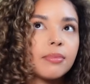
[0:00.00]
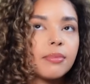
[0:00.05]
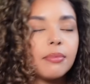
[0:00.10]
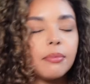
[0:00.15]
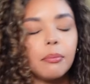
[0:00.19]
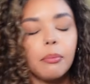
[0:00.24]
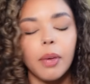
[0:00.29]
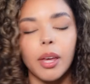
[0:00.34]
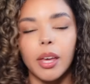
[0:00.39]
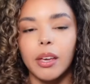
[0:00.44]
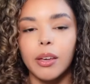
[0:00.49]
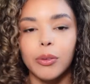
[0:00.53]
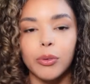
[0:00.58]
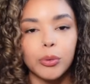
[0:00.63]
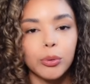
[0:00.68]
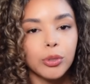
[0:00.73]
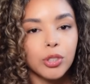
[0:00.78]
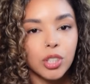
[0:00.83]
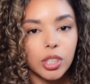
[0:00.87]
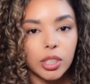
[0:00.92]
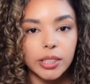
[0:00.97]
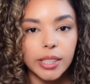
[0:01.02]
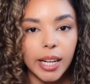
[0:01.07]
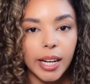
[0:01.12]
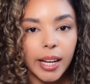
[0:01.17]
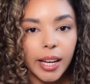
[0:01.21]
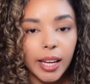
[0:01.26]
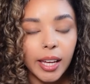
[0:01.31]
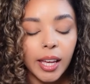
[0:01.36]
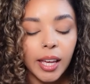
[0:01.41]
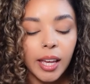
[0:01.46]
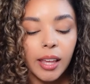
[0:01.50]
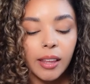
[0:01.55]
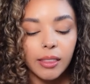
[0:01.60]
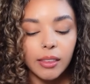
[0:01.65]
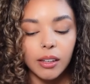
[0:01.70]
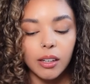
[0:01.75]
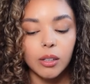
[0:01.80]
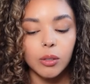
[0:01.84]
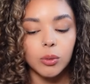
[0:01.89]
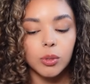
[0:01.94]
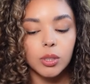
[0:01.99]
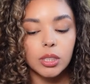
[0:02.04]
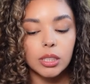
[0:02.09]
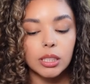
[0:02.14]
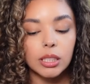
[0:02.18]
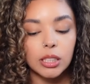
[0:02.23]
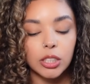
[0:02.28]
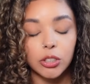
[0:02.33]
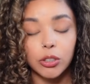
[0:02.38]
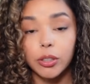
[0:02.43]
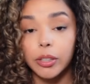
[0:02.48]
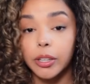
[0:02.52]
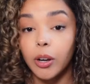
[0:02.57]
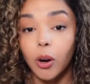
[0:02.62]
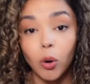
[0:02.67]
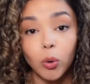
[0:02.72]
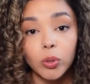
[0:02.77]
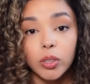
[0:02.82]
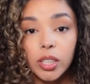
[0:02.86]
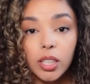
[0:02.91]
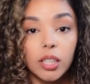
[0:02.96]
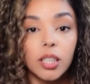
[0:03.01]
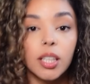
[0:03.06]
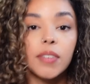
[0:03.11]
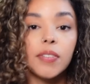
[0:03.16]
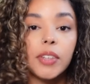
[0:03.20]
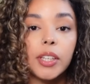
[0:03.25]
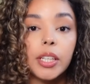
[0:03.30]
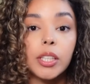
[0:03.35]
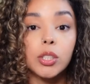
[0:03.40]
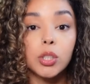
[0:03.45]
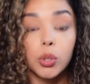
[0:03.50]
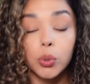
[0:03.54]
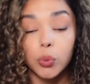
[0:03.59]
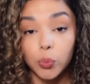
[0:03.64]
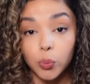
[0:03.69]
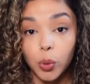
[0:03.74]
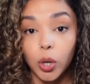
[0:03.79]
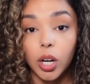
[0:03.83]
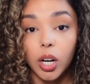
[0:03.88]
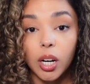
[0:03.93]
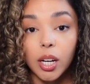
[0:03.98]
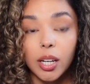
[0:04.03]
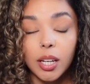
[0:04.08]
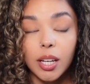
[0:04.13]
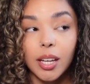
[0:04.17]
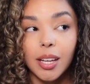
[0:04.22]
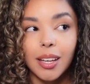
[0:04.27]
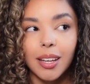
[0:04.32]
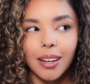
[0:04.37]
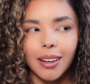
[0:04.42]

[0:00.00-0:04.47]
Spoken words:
May through July, that I was literally only living to work,